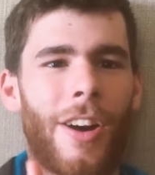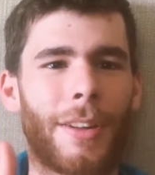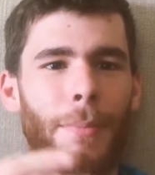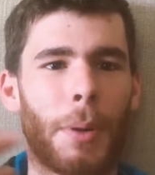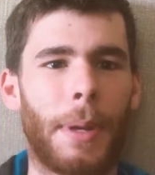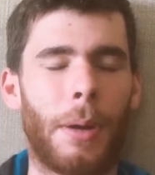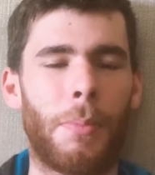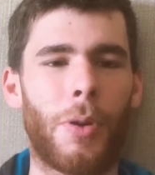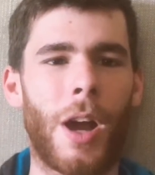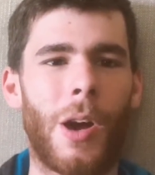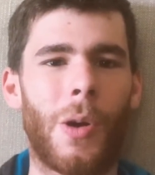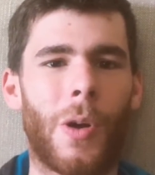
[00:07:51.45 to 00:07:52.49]
on a Premiere
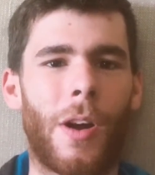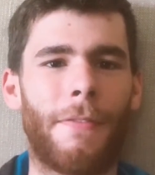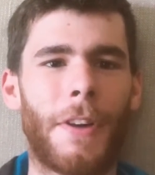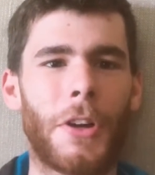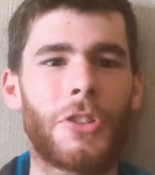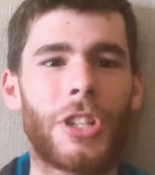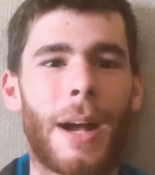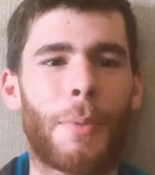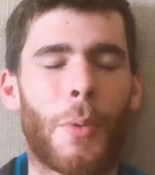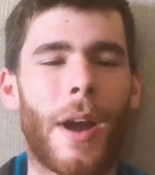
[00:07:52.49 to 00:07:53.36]
Pro or on Photoshop